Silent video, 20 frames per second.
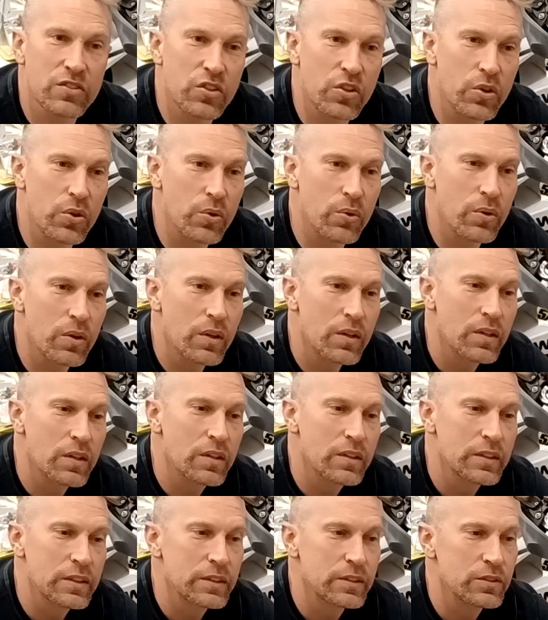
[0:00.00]
to
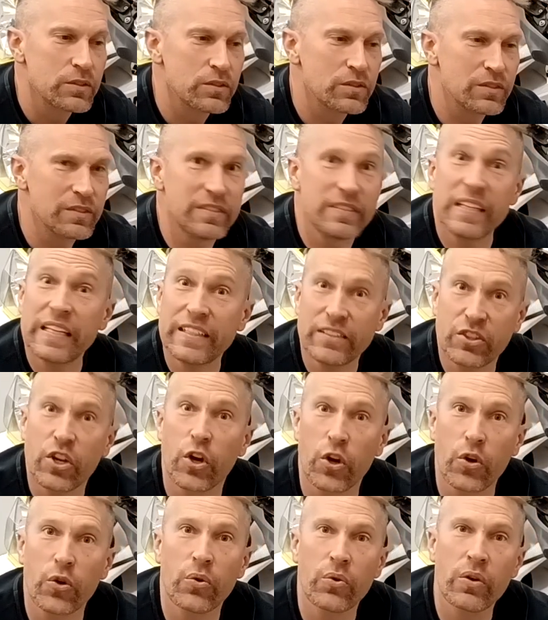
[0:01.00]

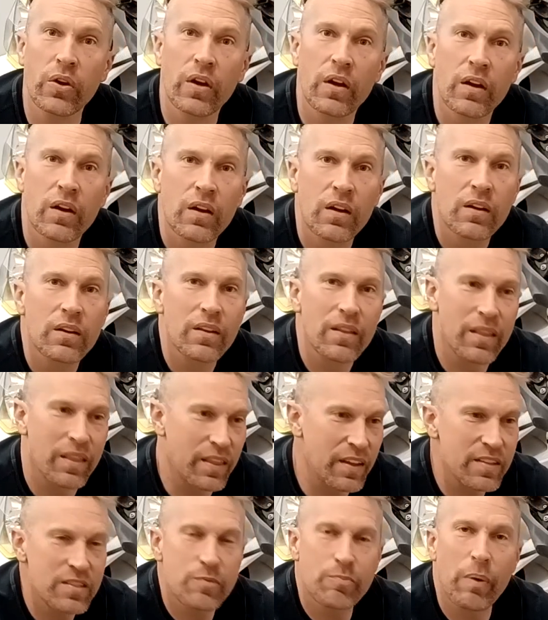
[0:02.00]
detune
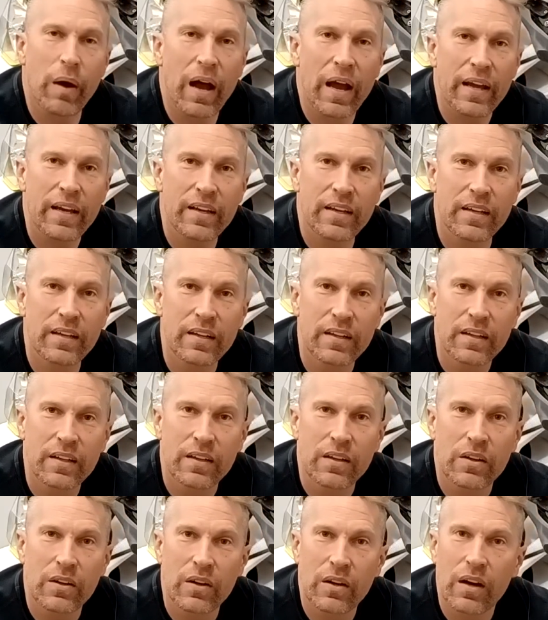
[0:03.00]
this bike
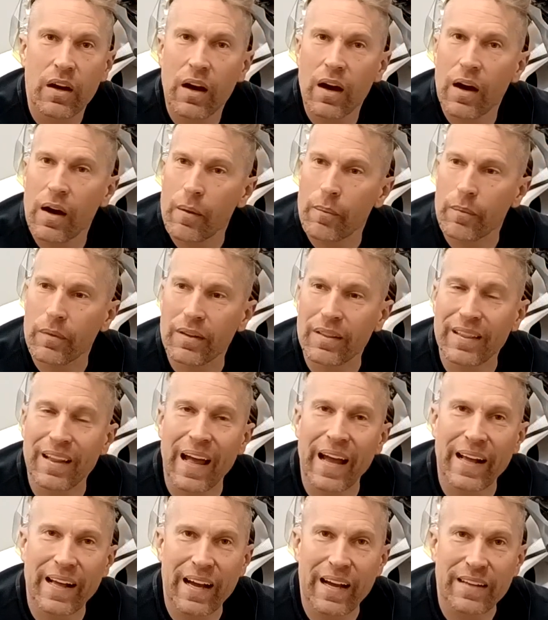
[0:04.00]

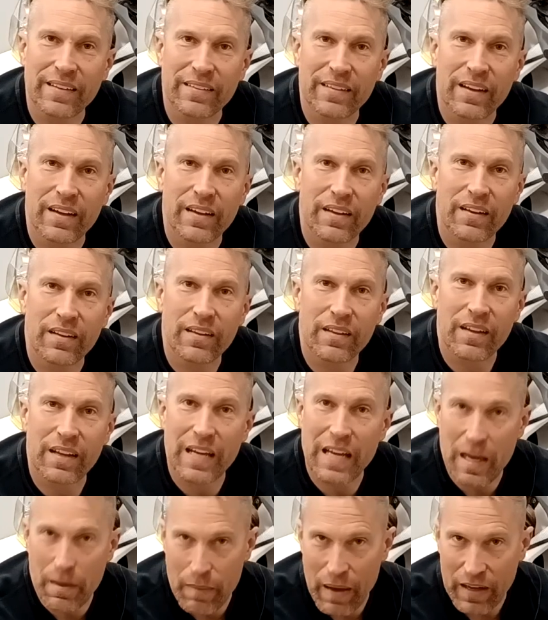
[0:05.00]
like I did the
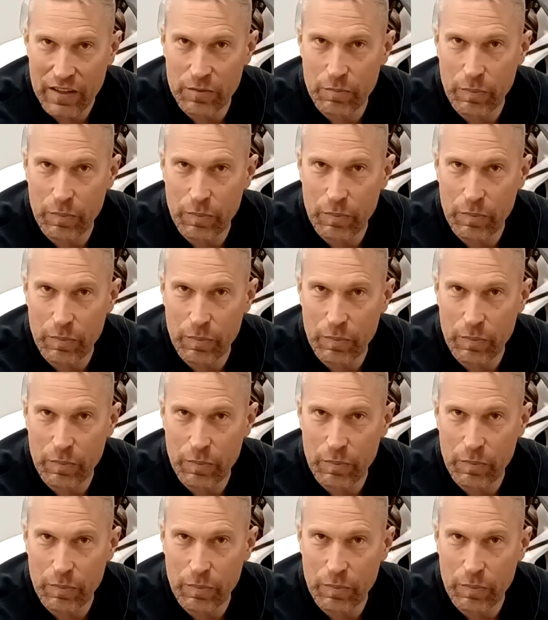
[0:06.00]
MX